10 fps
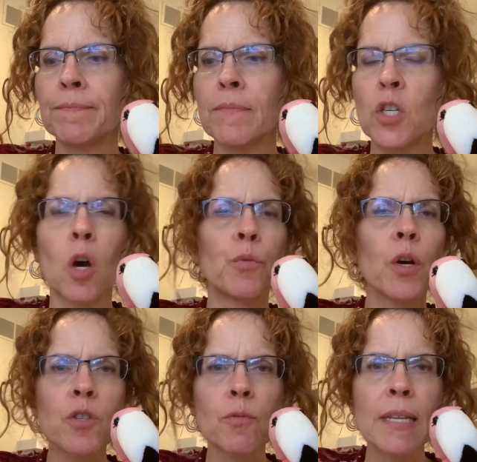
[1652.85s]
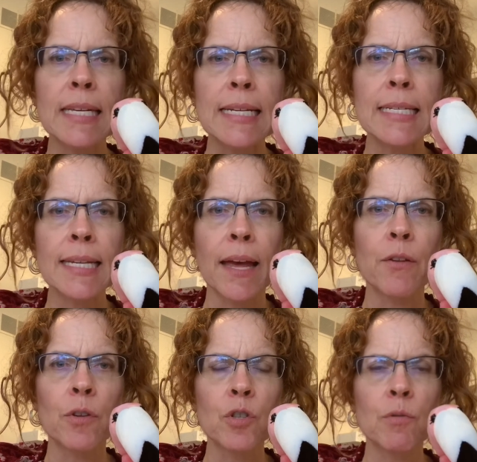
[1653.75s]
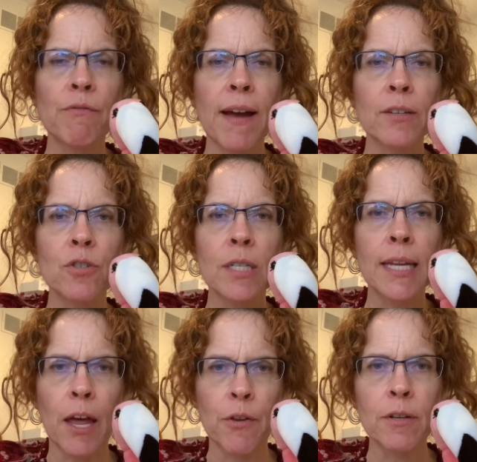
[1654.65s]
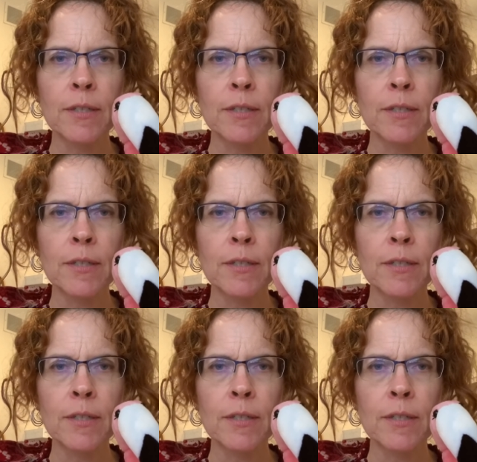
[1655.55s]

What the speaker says: So those 3 things together, those 3 factors together,